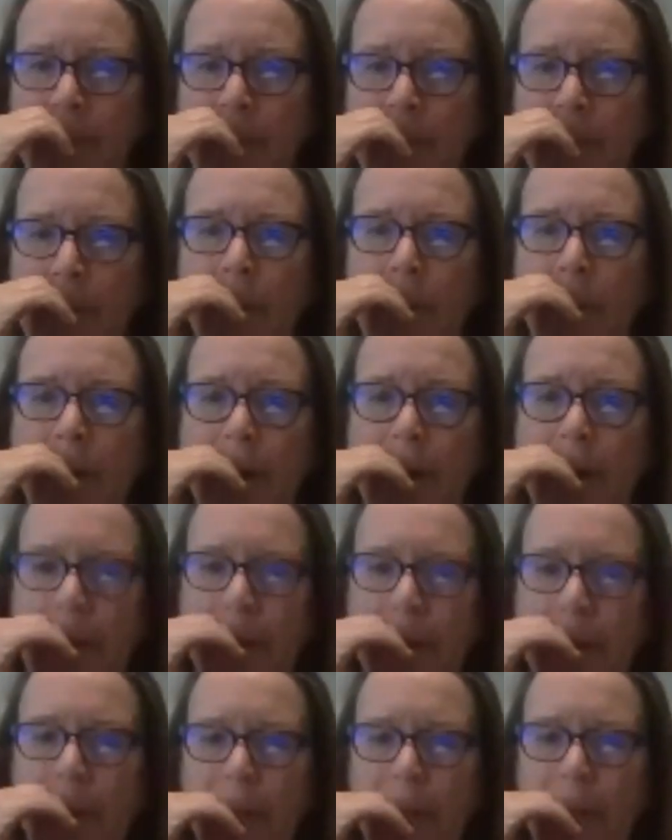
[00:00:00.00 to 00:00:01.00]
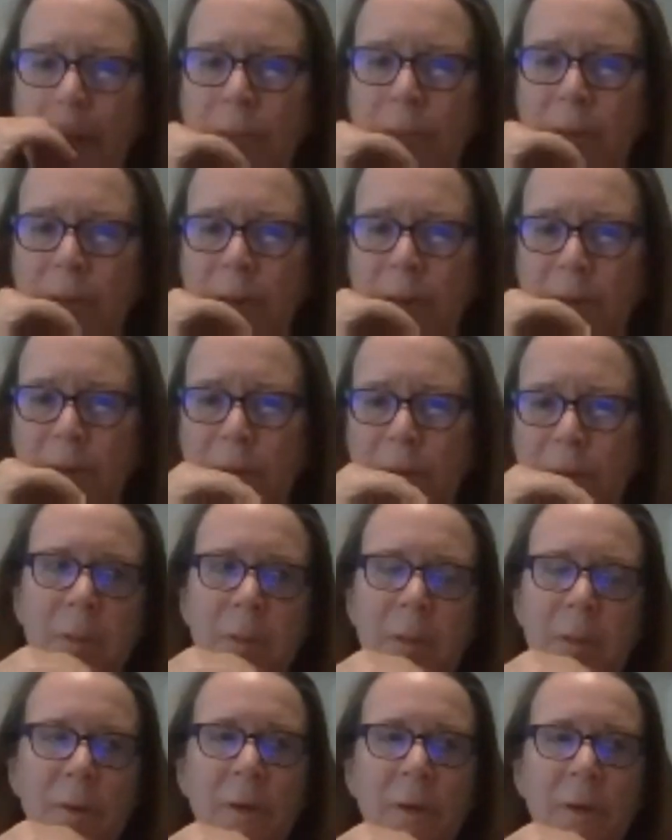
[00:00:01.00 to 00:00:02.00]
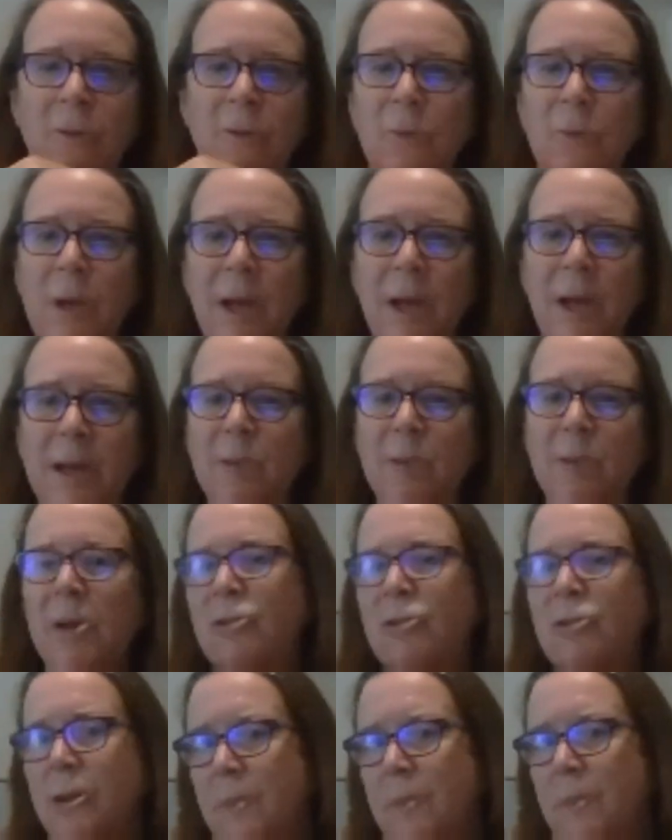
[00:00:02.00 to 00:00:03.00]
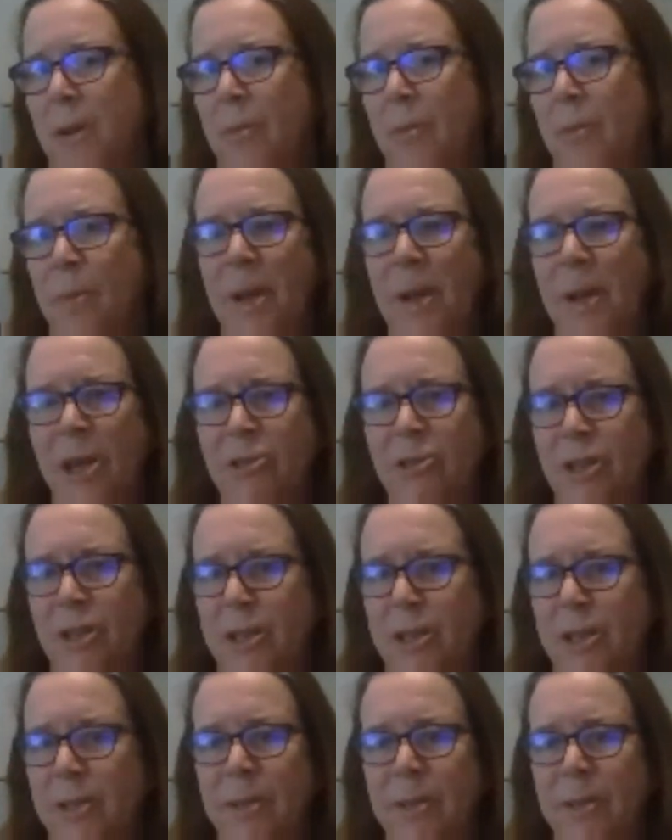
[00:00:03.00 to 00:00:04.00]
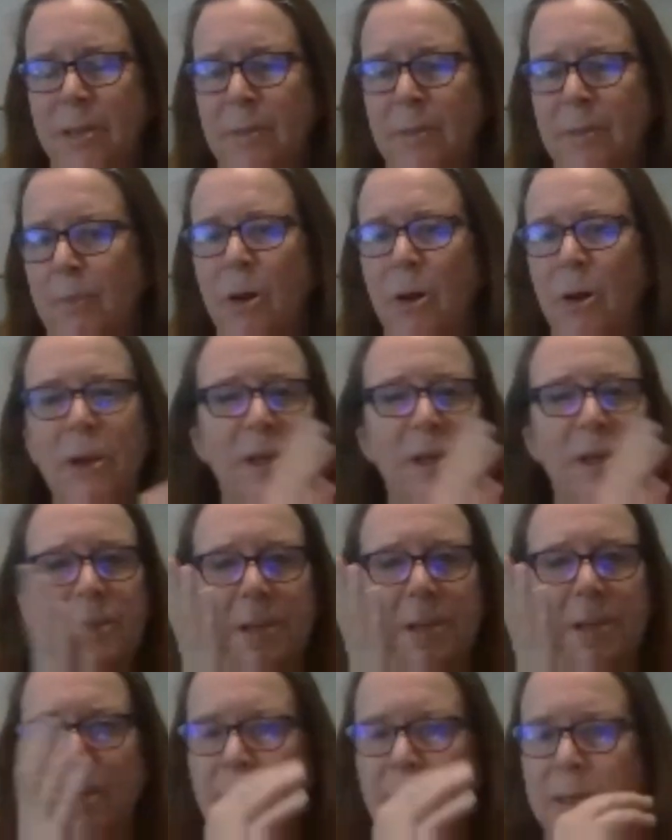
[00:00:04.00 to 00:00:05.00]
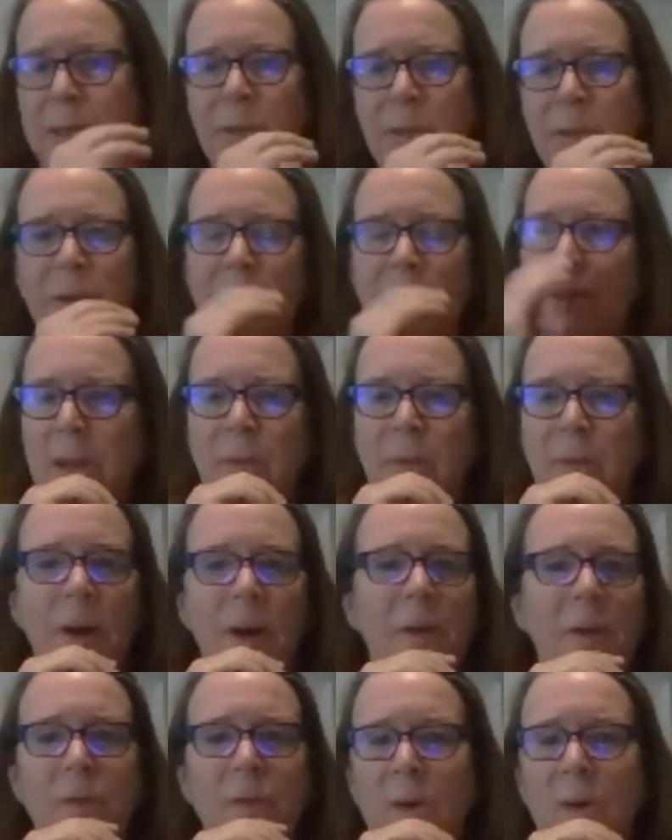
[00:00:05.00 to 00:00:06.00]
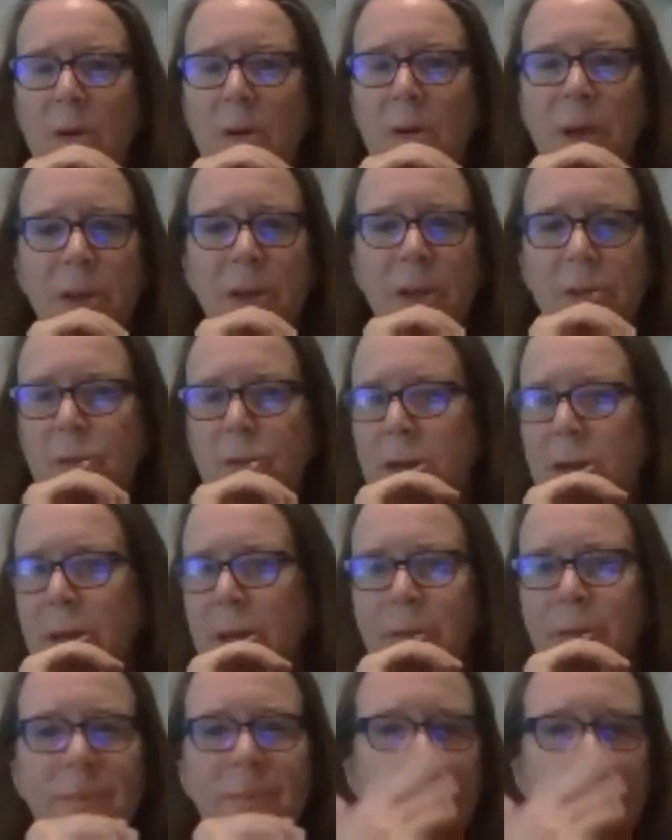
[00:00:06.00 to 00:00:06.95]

right. So that's what they're looked away, especially memory patients and Parkinson's. They fought for our country,